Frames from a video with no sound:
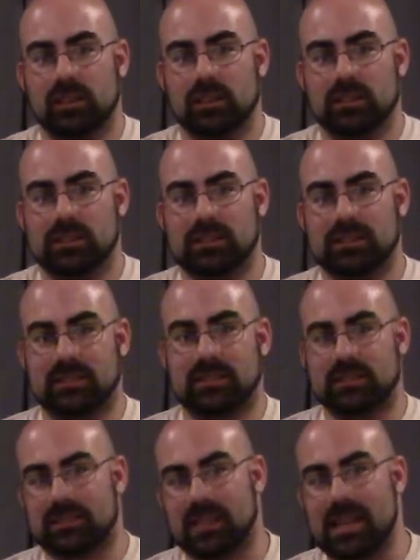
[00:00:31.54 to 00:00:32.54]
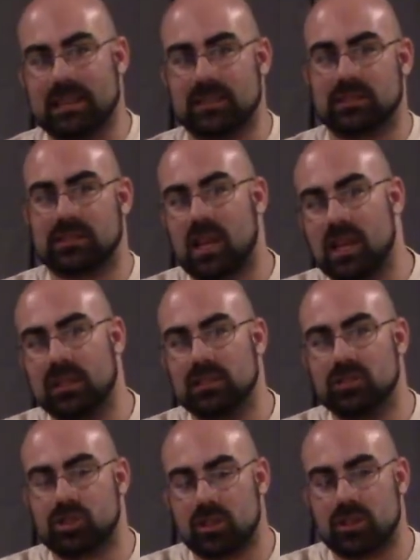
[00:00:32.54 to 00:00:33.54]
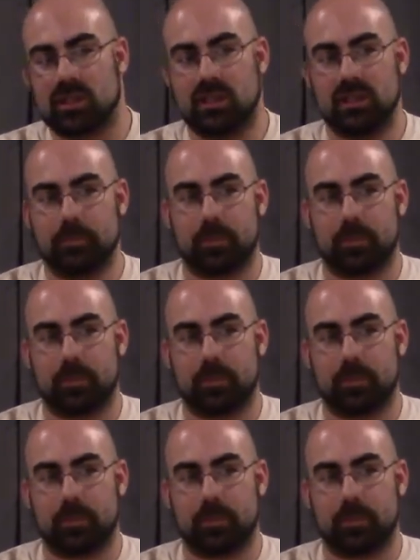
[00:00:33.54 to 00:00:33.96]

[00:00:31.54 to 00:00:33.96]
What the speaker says: steak style jerky,